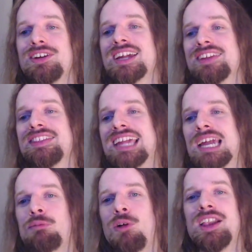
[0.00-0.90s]
get the
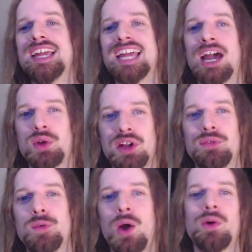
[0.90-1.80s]
game running, I would
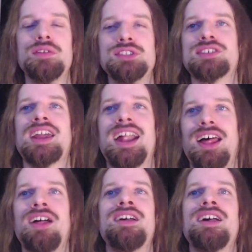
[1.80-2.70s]
have just kind
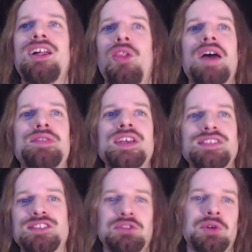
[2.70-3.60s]
of left this
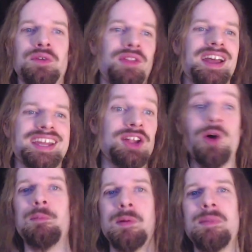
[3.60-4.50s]
as sort of like an
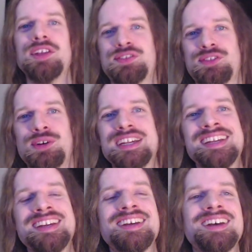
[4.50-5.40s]
open mystery.
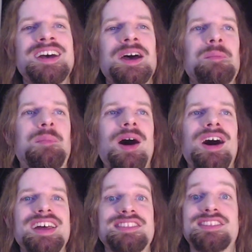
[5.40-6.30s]

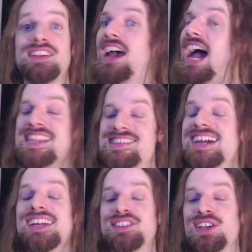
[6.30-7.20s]
But I
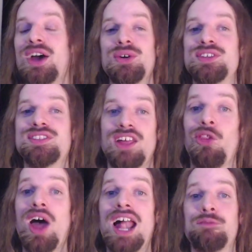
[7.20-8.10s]
did, so that was a
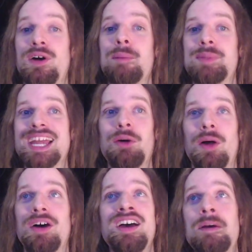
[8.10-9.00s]
lot of fun being able
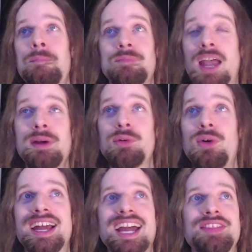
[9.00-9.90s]
to. I remember when
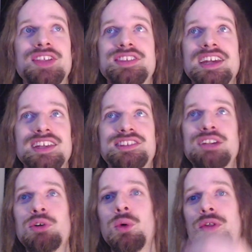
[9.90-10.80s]
I got the disc,
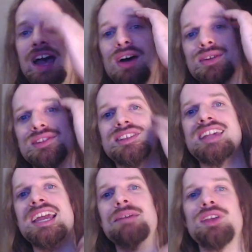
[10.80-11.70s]
even without
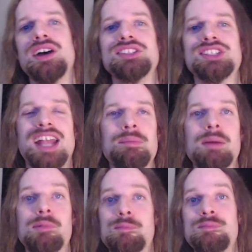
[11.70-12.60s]
Game Dungeon, I
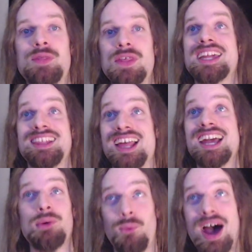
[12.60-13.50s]
remember thinking
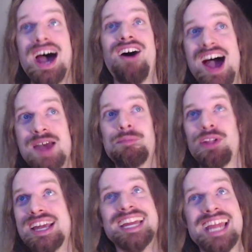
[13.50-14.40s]
like, wow, I am
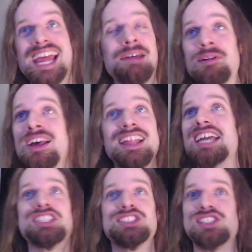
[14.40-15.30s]
playing a game
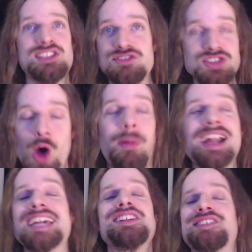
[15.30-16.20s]
like just
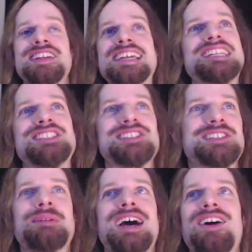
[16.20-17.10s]
nobody has seen, just
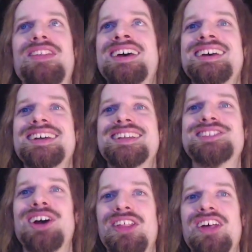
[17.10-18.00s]
about.
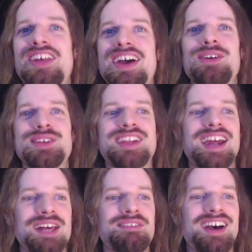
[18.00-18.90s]
So that was
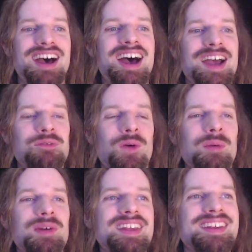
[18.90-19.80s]
kind of a high for
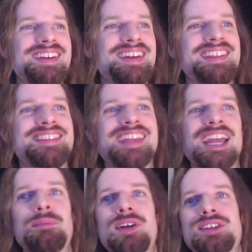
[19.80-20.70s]
me in
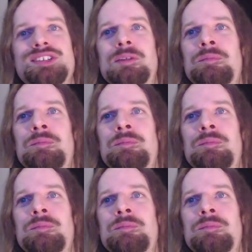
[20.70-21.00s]
Game Dungeon.